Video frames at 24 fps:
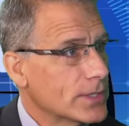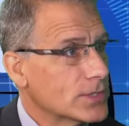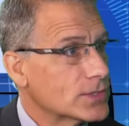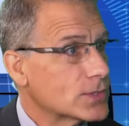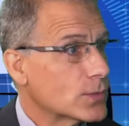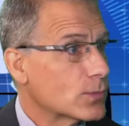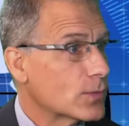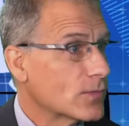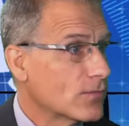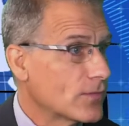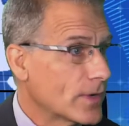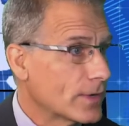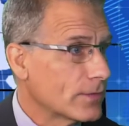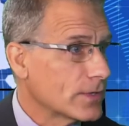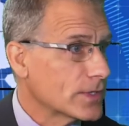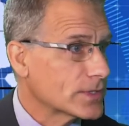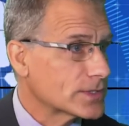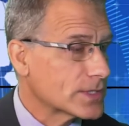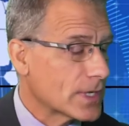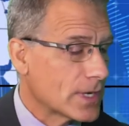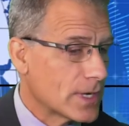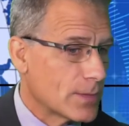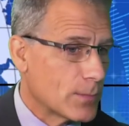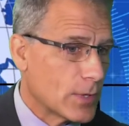So we're very
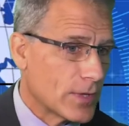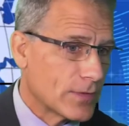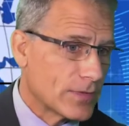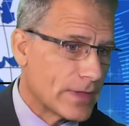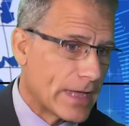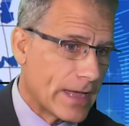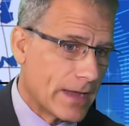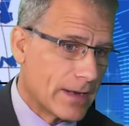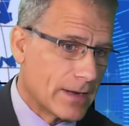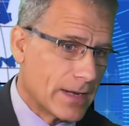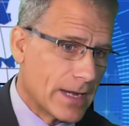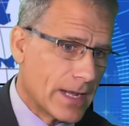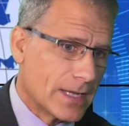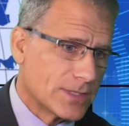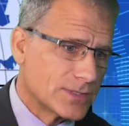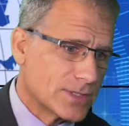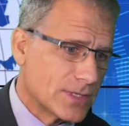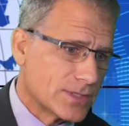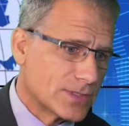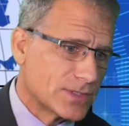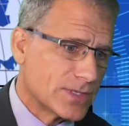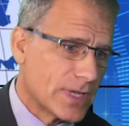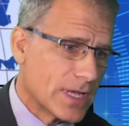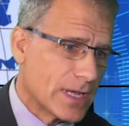excited about that. And as I
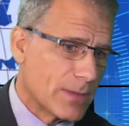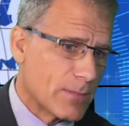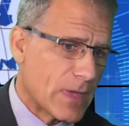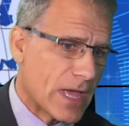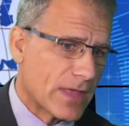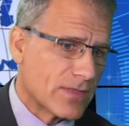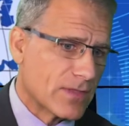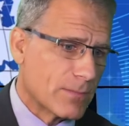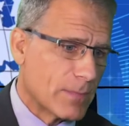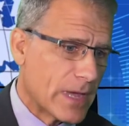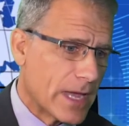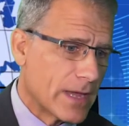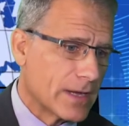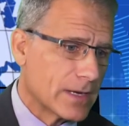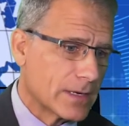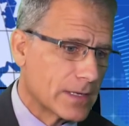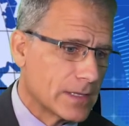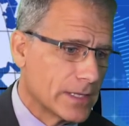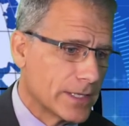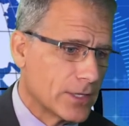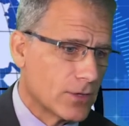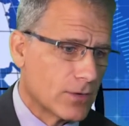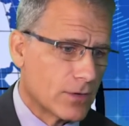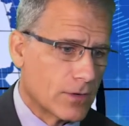was saying,
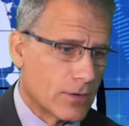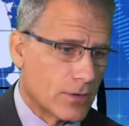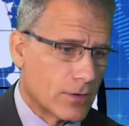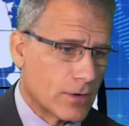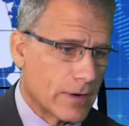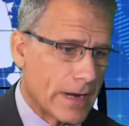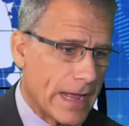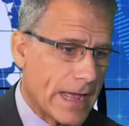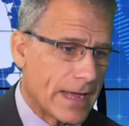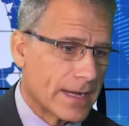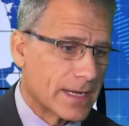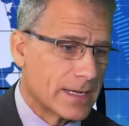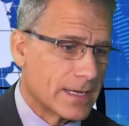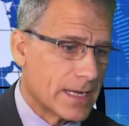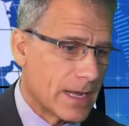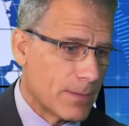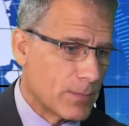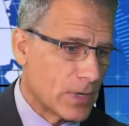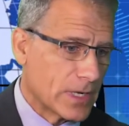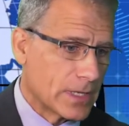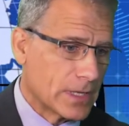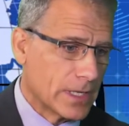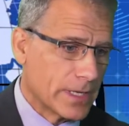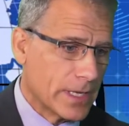mathematically or, or
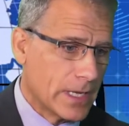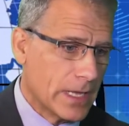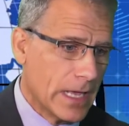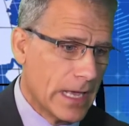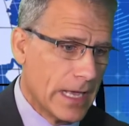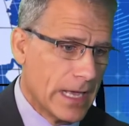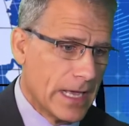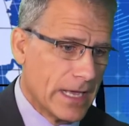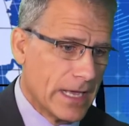academically,